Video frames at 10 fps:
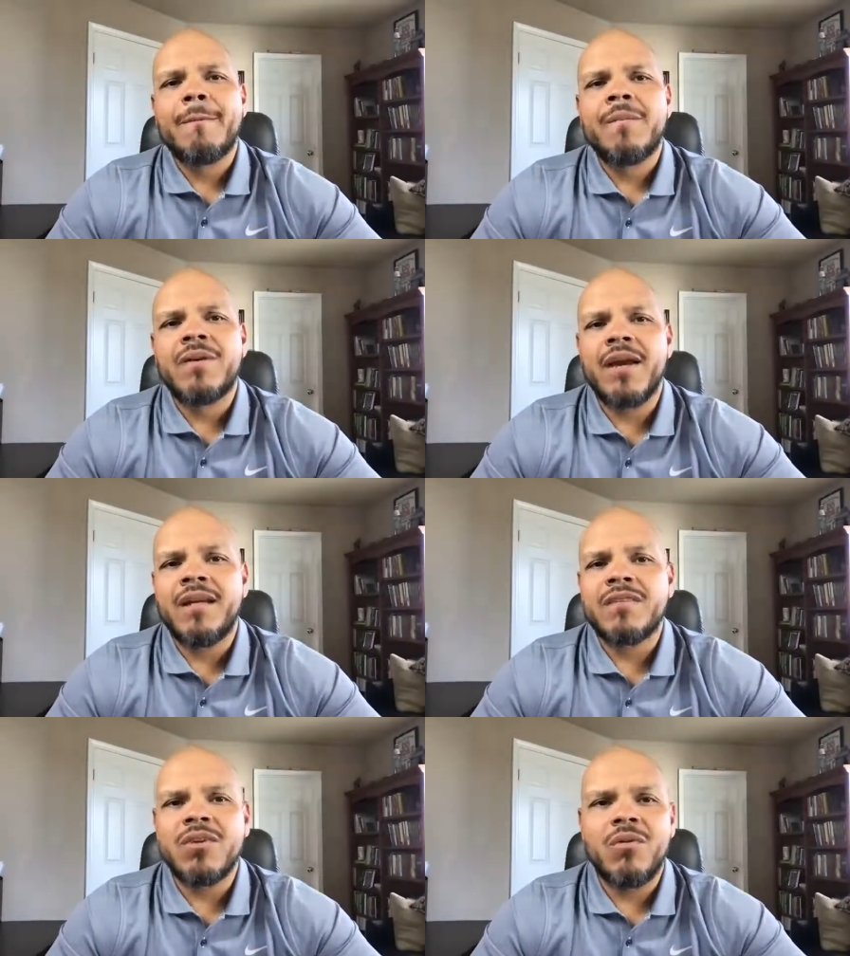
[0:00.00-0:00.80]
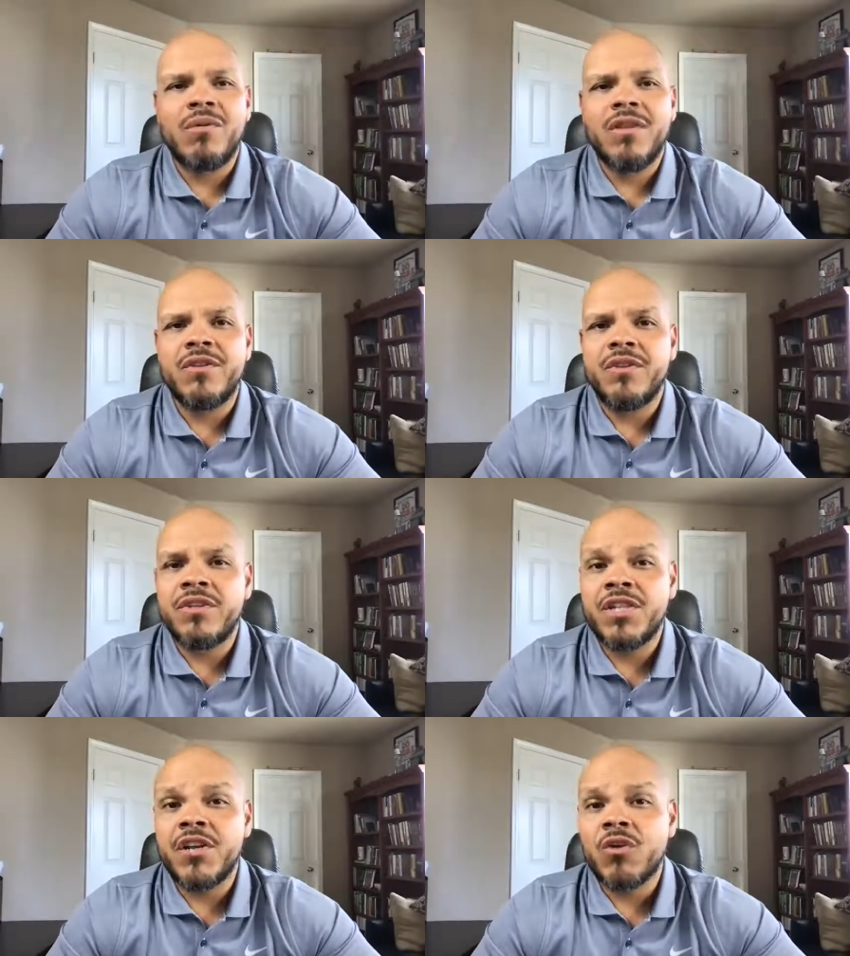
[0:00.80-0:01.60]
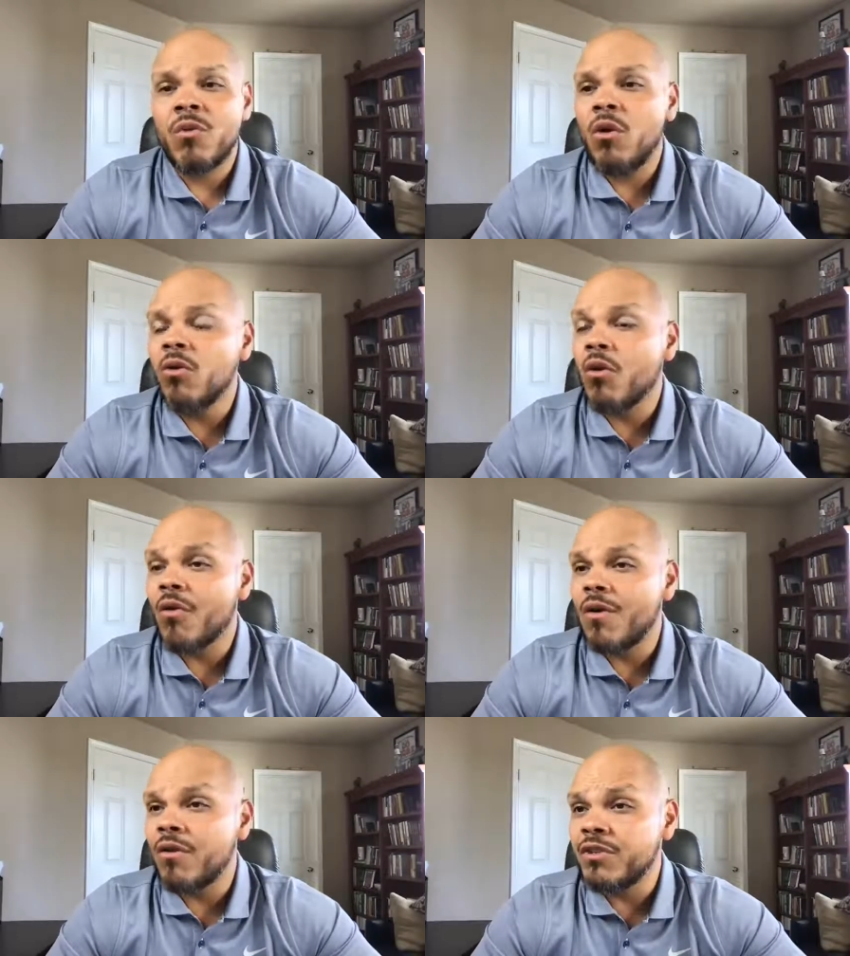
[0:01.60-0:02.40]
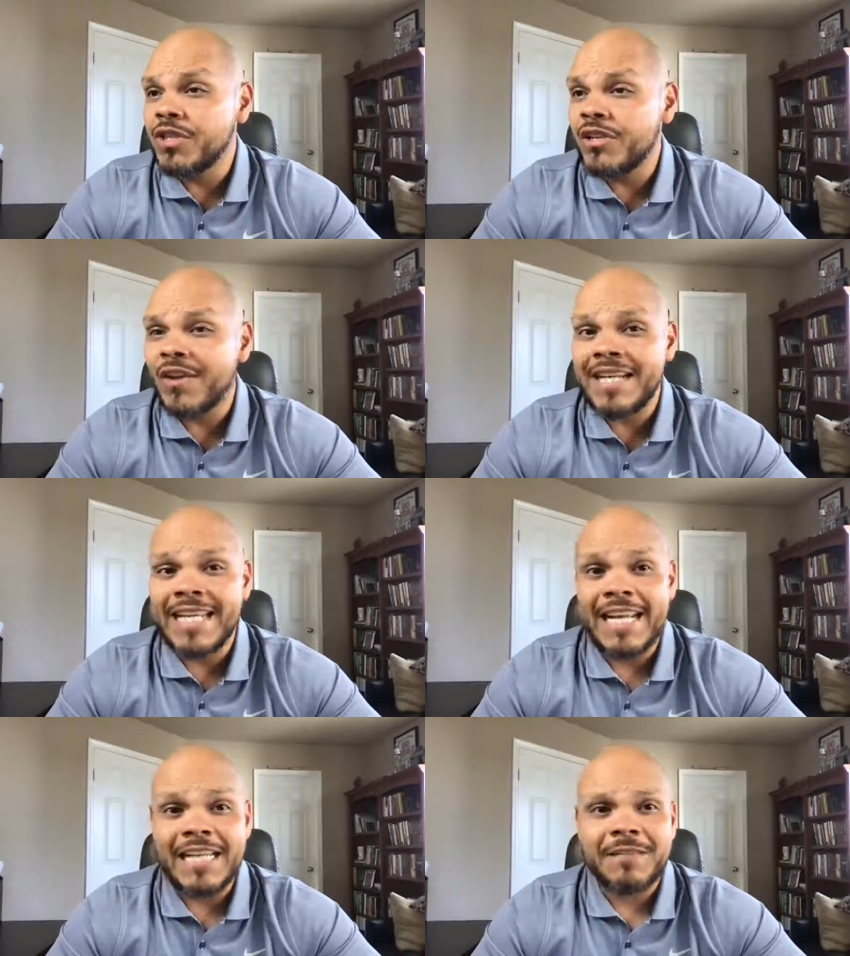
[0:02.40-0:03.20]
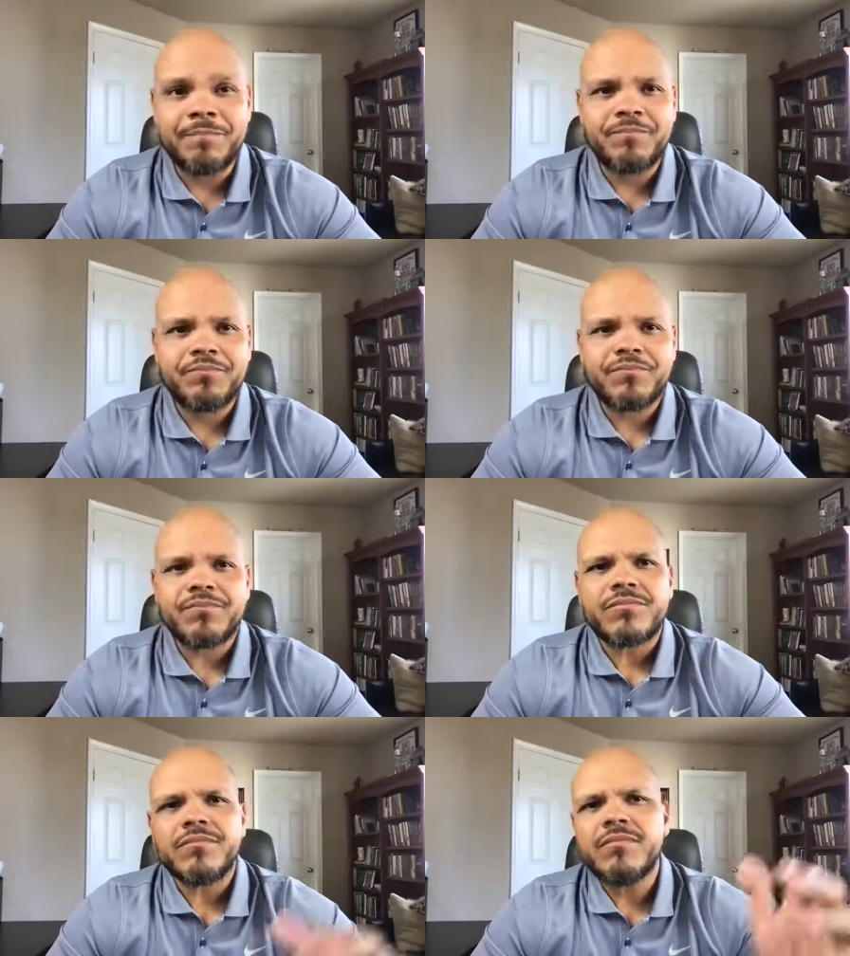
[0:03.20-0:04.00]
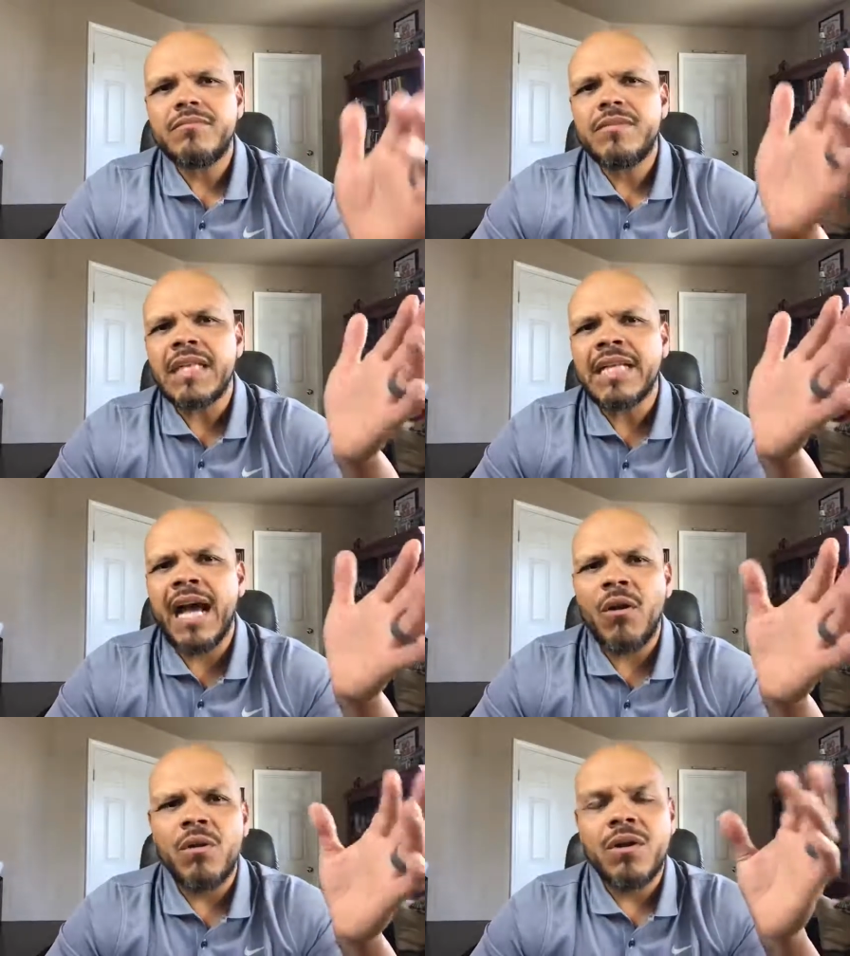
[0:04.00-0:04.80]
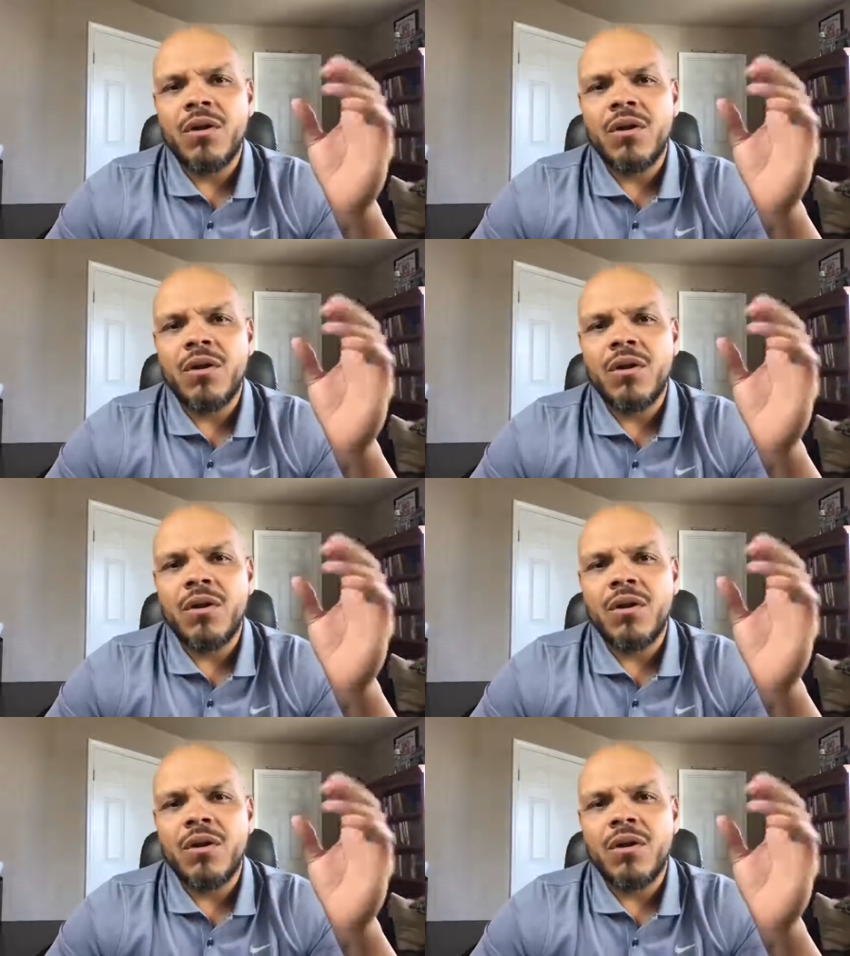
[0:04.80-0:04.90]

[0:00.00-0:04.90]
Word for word: Okay, so either their gender role or, or gender identity. Now,